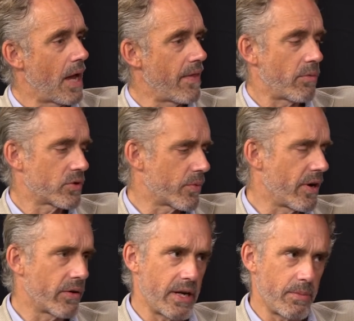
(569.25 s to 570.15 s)
and that was
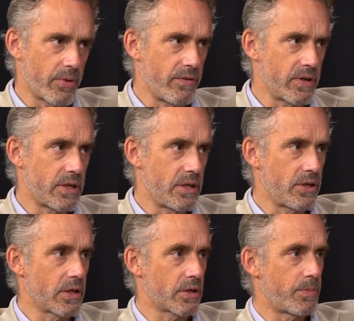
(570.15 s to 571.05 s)
without any previous
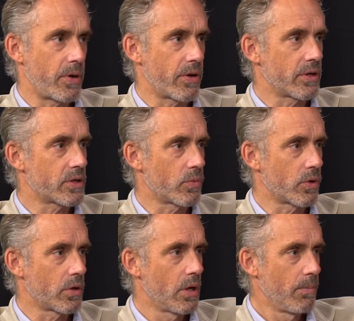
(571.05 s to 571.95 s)
teaching experience,
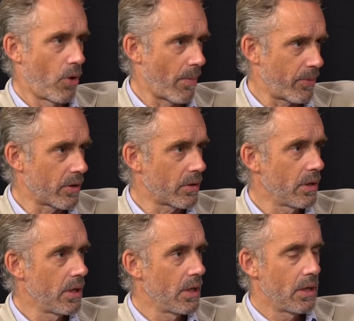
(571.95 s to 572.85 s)
were popular.